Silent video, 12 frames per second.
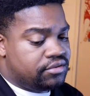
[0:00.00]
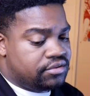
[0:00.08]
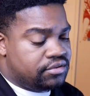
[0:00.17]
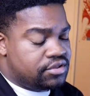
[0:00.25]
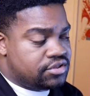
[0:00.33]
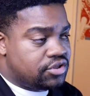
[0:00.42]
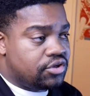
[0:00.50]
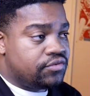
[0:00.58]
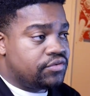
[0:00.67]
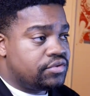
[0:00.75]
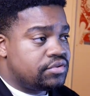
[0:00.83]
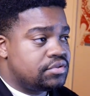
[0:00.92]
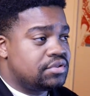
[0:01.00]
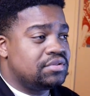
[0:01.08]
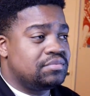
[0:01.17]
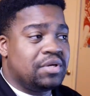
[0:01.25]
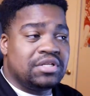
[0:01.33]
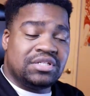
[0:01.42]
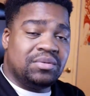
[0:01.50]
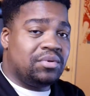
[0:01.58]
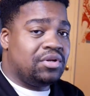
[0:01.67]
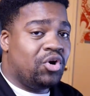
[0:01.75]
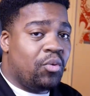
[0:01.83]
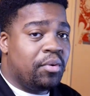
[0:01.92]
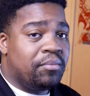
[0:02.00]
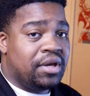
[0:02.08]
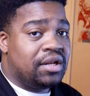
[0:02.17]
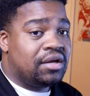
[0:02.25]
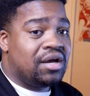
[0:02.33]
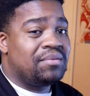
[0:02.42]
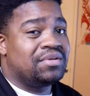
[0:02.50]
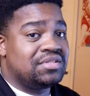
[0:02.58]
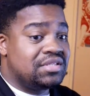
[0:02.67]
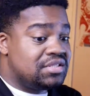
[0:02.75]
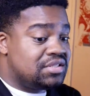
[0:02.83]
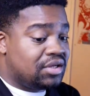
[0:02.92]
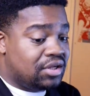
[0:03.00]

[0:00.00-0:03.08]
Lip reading: the servers, and especially when the open beta comes, because this is